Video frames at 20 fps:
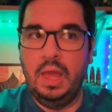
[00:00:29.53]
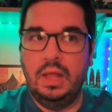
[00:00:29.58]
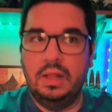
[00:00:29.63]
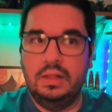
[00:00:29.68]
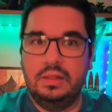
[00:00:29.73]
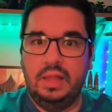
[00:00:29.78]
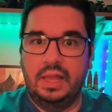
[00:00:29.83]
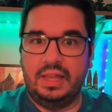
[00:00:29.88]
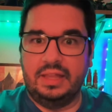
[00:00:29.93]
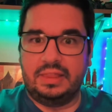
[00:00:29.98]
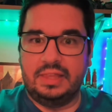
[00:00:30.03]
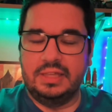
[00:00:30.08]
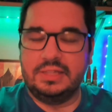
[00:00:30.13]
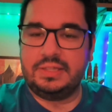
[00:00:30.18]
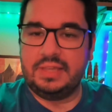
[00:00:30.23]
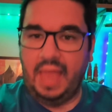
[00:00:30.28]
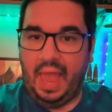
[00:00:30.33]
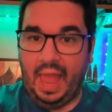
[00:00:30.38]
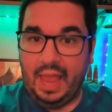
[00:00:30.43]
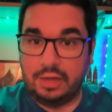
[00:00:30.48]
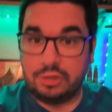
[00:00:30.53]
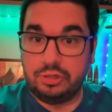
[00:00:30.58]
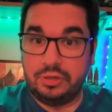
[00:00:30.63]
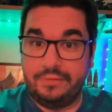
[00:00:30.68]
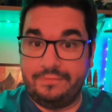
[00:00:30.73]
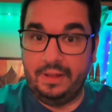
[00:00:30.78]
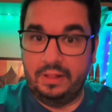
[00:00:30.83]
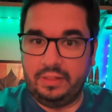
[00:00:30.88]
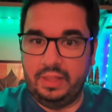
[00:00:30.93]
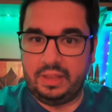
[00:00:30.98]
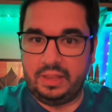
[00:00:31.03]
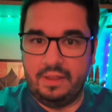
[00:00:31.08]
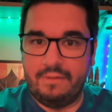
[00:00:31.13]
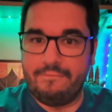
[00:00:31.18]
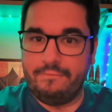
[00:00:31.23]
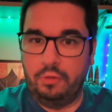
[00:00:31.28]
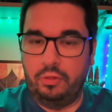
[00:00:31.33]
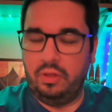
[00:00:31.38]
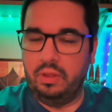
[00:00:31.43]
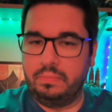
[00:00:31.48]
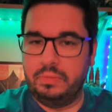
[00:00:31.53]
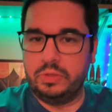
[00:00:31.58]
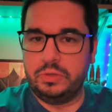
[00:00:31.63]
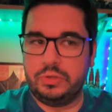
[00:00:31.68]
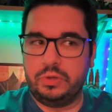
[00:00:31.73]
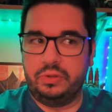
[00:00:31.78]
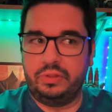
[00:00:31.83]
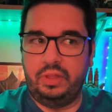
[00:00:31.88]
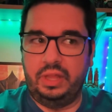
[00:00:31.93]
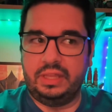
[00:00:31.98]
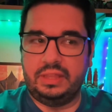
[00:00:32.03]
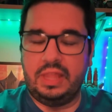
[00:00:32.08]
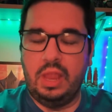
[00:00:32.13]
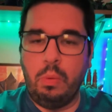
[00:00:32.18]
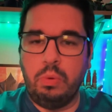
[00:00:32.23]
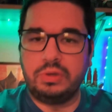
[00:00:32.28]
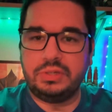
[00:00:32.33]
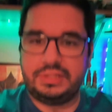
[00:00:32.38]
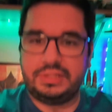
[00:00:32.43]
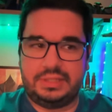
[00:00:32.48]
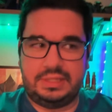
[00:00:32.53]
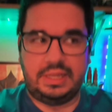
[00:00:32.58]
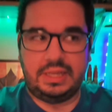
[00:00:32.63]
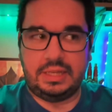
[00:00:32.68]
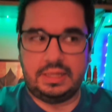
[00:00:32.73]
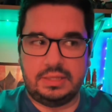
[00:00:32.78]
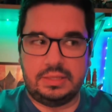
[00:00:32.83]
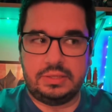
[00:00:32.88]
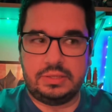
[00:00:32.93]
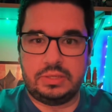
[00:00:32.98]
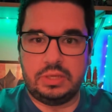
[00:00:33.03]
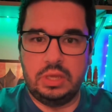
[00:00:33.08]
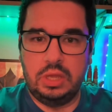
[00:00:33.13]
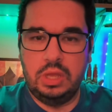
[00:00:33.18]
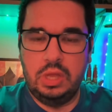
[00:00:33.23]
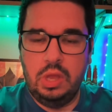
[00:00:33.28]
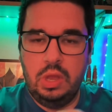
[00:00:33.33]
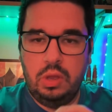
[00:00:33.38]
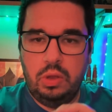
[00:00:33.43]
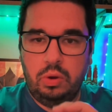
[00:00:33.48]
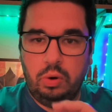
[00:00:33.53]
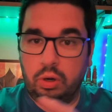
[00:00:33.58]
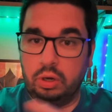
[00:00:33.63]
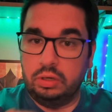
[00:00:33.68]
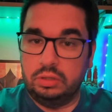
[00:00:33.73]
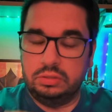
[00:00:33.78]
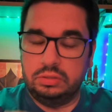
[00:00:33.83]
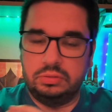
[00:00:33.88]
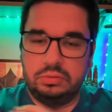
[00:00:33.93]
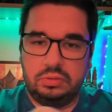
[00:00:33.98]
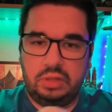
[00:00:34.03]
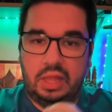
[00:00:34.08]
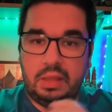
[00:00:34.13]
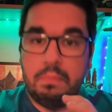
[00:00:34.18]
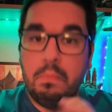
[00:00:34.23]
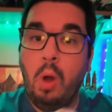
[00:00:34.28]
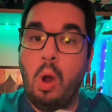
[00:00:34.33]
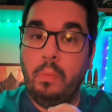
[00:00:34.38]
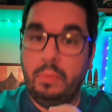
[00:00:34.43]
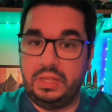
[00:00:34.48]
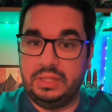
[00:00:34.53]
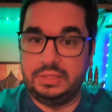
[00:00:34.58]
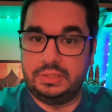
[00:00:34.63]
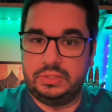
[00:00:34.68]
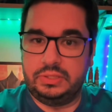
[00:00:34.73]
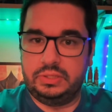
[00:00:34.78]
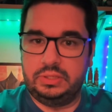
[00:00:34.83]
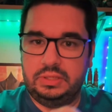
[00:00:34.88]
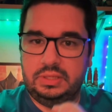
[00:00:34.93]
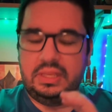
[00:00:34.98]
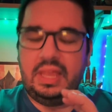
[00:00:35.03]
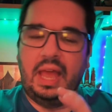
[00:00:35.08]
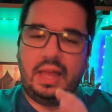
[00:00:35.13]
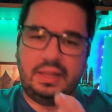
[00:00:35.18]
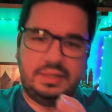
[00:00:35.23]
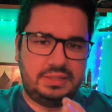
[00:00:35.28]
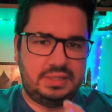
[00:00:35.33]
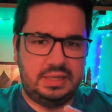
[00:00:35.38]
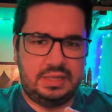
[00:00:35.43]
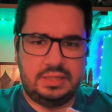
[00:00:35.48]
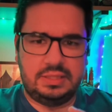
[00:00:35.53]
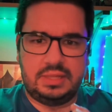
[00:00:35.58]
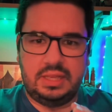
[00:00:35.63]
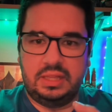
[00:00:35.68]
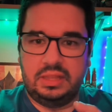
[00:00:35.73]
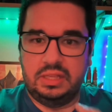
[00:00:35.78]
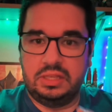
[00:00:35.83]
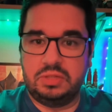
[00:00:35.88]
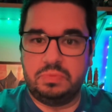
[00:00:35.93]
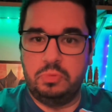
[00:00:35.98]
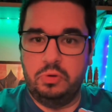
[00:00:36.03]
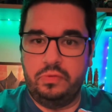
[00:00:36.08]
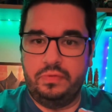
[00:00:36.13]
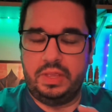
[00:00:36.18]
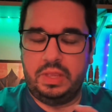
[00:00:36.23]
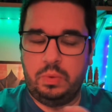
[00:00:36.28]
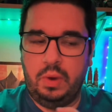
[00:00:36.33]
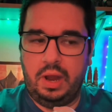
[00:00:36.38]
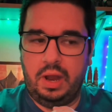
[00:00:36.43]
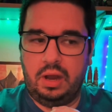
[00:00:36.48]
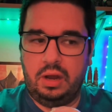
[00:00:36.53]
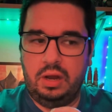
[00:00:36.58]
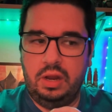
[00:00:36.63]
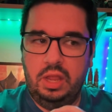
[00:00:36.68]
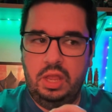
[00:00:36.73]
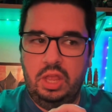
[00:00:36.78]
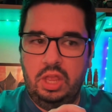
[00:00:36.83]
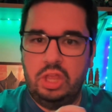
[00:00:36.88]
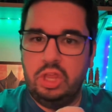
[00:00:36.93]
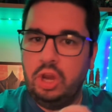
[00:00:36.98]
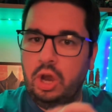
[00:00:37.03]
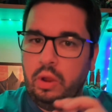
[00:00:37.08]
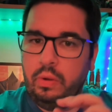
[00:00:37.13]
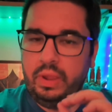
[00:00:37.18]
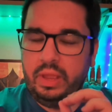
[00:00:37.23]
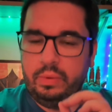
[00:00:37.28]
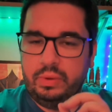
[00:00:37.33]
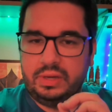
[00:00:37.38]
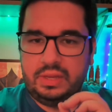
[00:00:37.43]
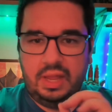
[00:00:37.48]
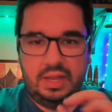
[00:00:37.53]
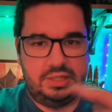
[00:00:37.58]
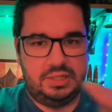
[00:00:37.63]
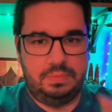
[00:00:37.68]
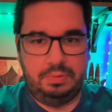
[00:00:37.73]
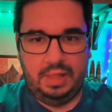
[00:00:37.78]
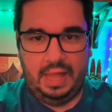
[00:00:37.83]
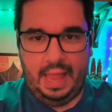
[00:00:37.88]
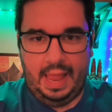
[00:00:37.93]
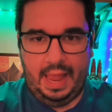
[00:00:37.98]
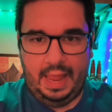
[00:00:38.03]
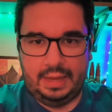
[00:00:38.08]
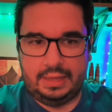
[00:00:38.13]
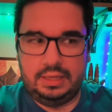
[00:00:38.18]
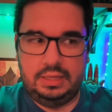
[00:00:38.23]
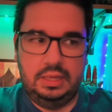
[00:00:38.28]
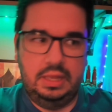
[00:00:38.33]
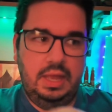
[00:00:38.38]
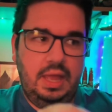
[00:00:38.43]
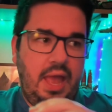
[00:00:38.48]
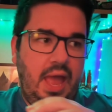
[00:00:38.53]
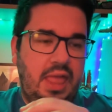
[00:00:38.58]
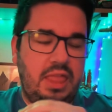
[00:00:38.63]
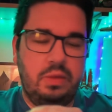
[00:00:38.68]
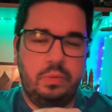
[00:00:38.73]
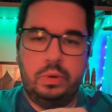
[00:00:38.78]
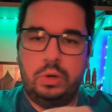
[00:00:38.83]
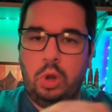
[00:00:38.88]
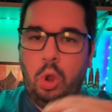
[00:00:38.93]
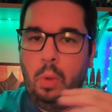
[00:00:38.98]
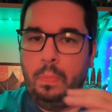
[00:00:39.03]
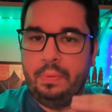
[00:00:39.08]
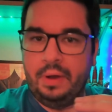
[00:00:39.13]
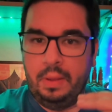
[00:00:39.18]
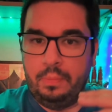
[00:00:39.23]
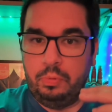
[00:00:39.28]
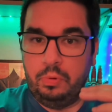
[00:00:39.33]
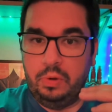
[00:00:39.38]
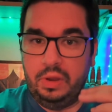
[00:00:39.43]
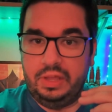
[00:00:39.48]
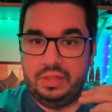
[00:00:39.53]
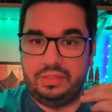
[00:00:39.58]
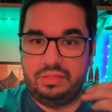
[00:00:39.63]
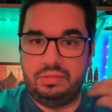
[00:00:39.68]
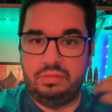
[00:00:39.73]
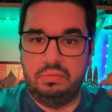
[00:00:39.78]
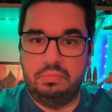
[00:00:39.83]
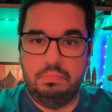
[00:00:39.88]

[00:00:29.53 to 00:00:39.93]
Like, this actually felt like a full-on musical. Like, there were scenes or, like, moments, yeah, scenes in this movie where, you know, it would cut to black and then would open up with